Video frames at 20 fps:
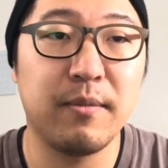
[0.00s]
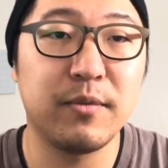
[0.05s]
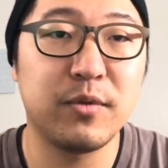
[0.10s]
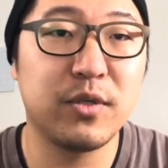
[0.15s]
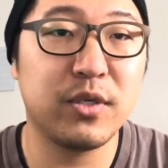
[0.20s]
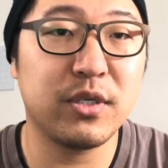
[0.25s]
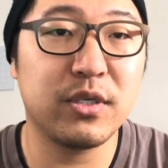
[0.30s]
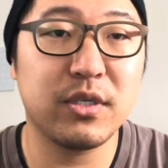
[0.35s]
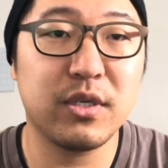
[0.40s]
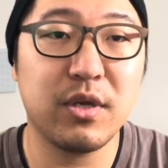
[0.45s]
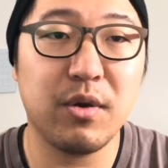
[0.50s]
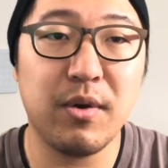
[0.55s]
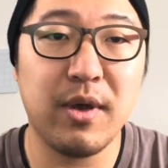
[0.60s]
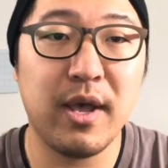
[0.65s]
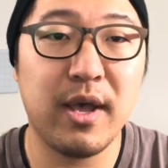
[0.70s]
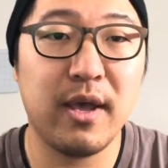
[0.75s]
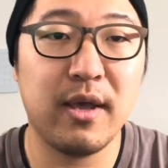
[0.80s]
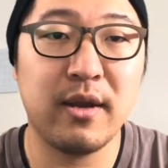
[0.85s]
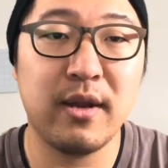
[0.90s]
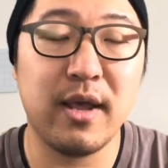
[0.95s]
Just go
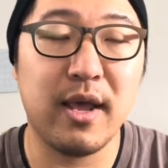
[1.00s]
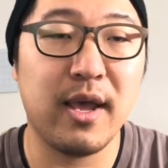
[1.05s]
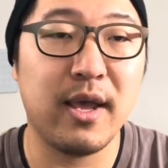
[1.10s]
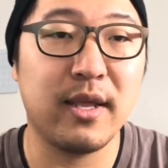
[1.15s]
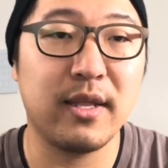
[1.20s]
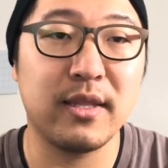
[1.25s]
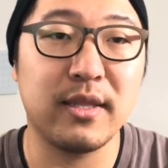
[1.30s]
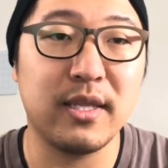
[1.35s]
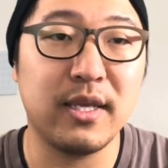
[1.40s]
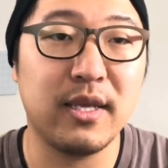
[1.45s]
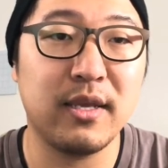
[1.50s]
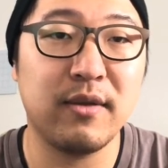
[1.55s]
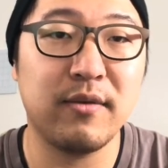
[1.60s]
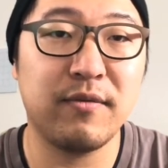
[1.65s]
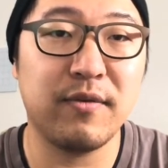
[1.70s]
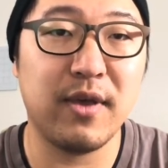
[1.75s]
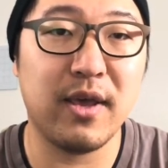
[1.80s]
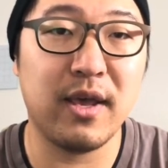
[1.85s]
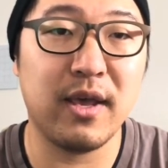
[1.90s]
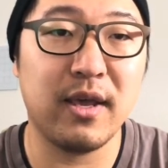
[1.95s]
ahead and
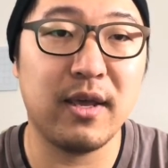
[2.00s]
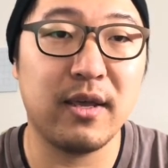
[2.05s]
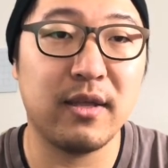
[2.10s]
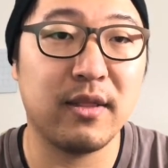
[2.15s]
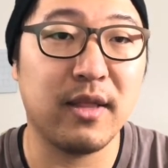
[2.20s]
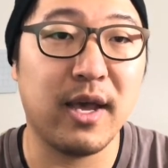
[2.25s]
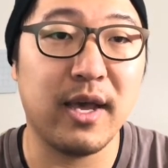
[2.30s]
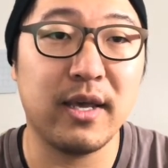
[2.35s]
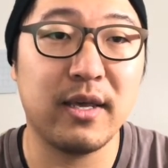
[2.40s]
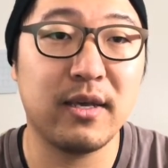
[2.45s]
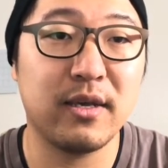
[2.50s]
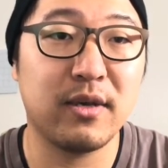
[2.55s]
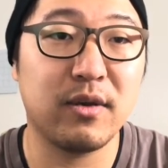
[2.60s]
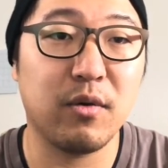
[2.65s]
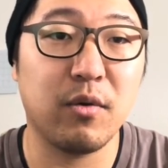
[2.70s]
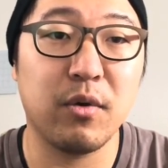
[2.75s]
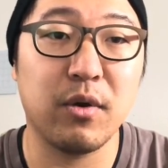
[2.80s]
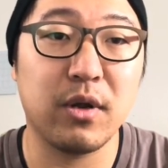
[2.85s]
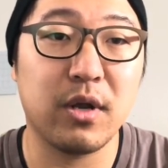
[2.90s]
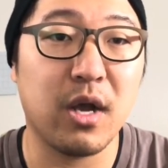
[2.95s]
leave a like
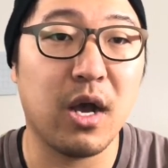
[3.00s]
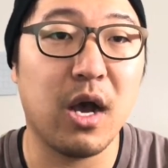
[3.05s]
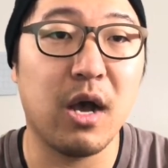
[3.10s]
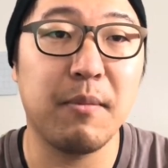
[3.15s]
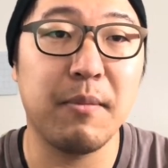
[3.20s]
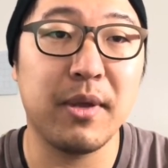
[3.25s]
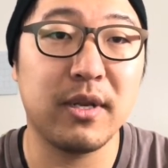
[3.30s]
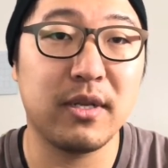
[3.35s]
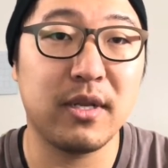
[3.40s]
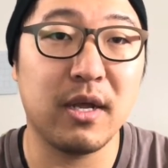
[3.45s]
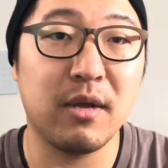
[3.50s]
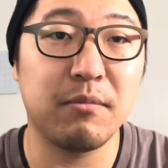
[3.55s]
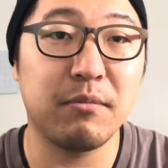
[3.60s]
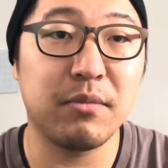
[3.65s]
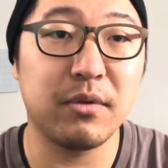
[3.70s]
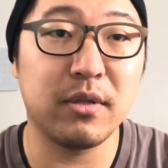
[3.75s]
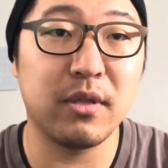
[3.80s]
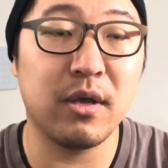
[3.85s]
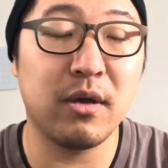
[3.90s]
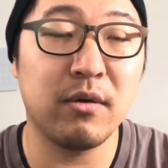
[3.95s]
or a comment down
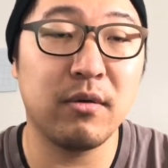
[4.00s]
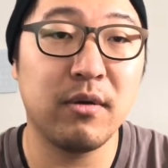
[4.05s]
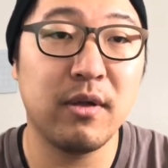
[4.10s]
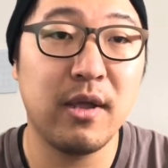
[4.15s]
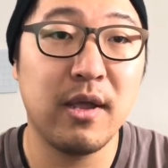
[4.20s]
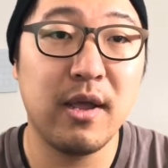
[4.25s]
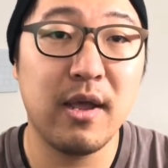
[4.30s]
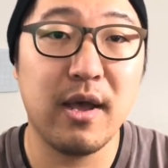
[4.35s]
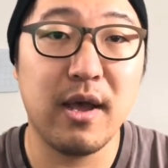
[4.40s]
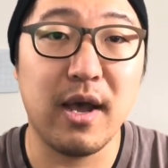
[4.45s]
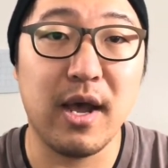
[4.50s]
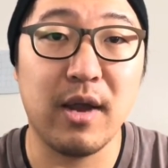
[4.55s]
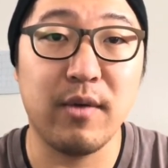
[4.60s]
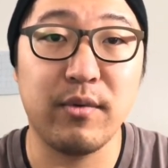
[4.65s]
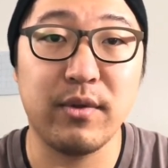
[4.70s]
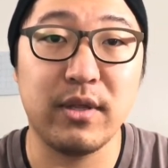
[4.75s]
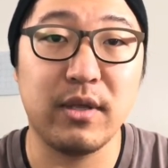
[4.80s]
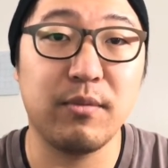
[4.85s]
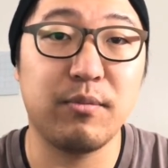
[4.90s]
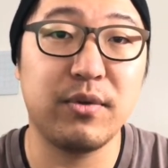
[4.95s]
below. I
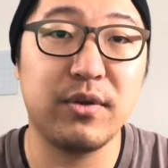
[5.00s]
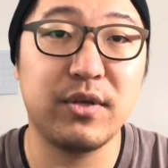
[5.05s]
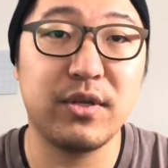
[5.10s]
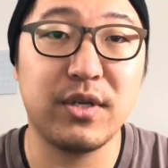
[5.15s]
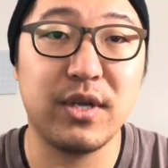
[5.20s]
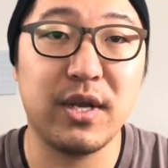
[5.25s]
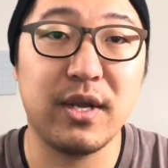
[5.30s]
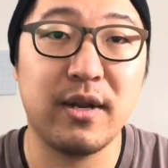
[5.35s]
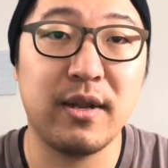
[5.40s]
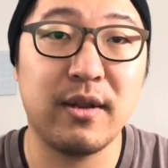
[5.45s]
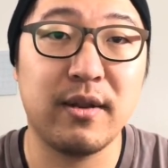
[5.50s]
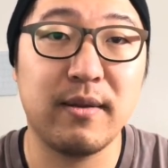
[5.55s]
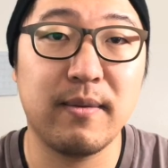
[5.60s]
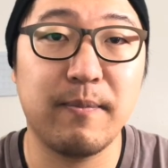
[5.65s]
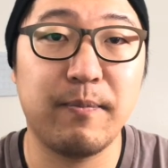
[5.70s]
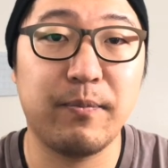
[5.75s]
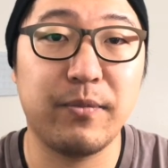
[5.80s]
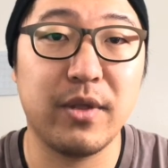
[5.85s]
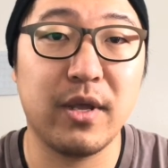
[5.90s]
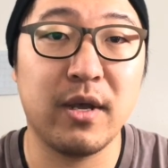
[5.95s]
really appreciate it.
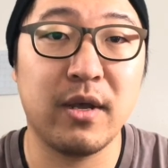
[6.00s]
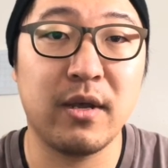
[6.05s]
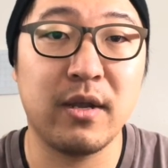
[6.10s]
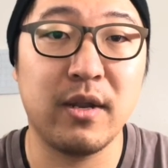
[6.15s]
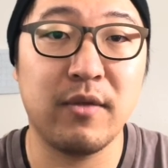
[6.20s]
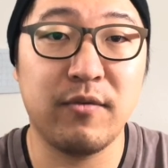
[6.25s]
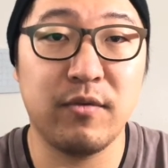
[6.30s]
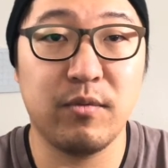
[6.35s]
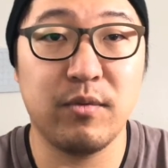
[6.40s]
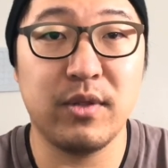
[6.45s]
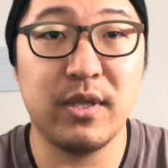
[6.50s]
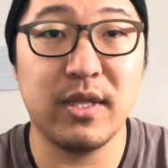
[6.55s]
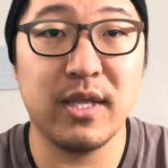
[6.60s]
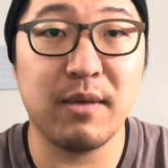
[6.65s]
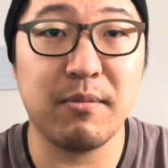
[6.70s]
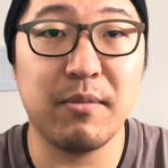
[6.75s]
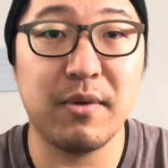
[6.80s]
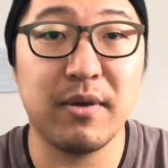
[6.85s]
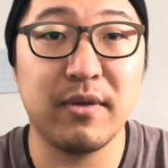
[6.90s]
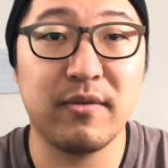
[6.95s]
If you really
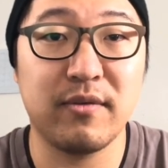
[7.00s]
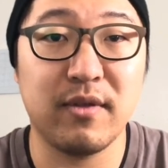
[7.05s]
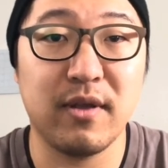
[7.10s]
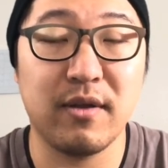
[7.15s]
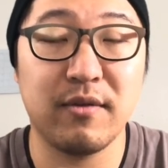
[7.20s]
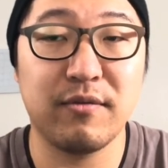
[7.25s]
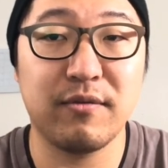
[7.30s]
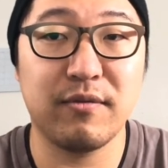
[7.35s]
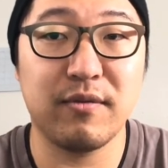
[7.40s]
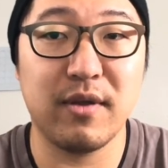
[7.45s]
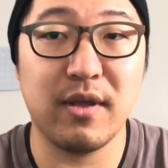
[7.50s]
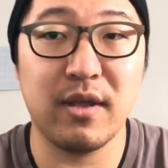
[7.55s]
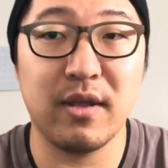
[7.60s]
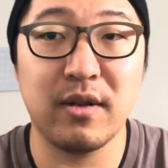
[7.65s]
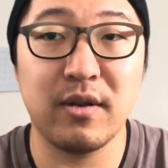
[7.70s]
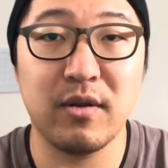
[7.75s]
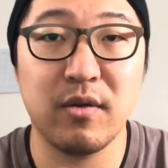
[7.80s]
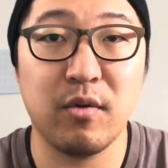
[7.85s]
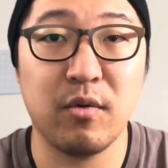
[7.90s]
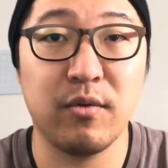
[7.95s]
like my stuff,
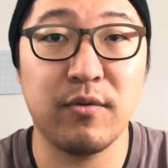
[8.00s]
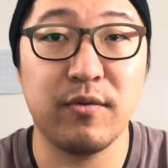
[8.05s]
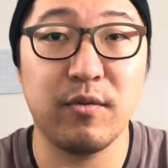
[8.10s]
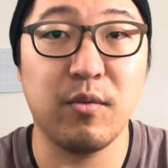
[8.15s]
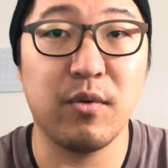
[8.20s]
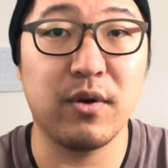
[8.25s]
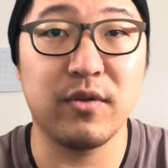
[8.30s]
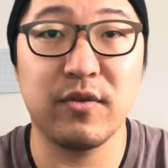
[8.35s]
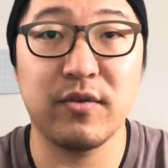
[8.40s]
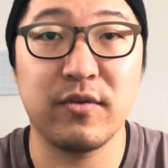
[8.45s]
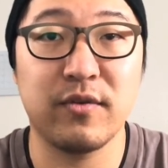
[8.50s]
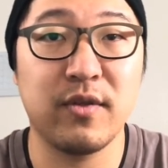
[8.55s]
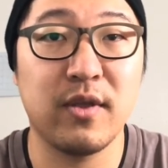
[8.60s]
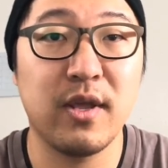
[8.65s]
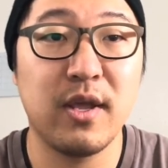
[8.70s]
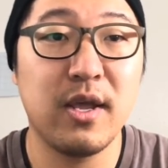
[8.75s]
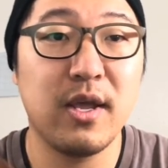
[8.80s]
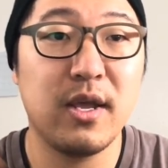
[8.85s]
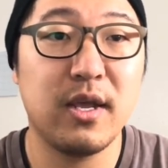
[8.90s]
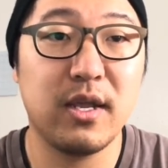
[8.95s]
or if you want to just
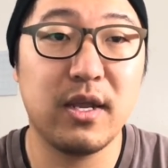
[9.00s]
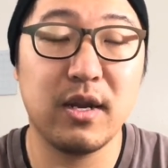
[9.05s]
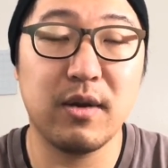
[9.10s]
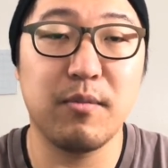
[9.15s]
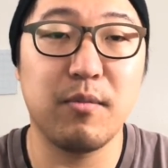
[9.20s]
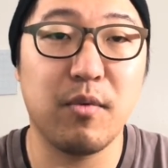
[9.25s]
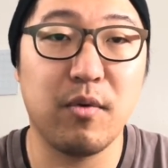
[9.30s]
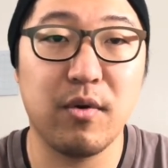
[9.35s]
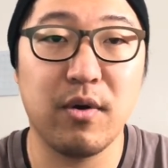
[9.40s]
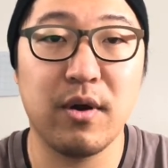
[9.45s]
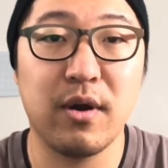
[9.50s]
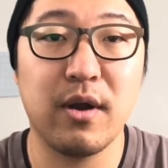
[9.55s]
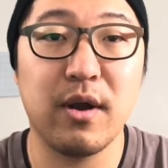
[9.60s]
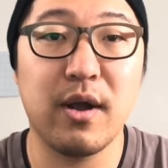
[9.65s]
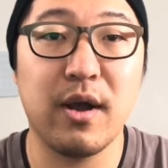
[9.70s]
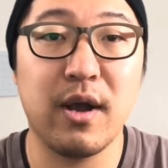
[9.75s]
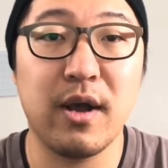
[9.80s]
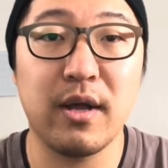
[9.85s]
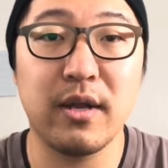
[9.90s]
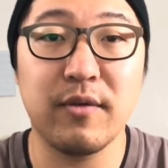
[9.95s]
hear more
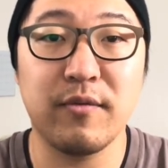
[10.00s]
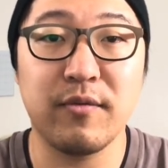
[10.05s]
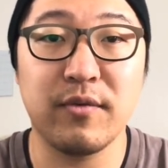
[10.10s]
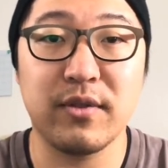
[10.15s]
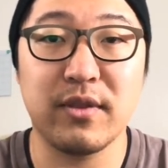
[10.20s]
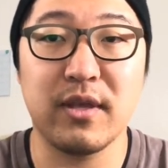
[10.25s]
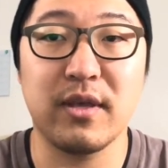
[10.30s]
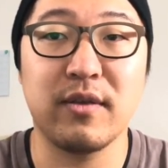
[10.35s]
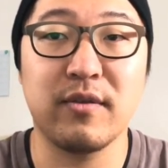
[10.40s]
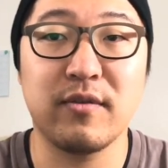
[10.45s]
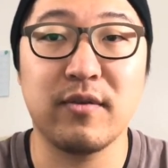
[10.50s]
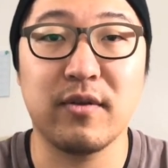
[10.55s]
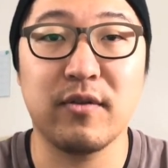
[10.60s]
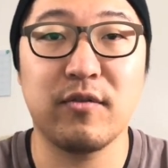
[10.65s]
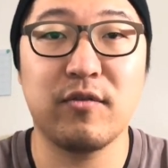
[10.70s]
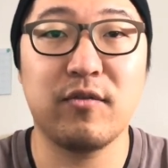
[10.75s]
different things on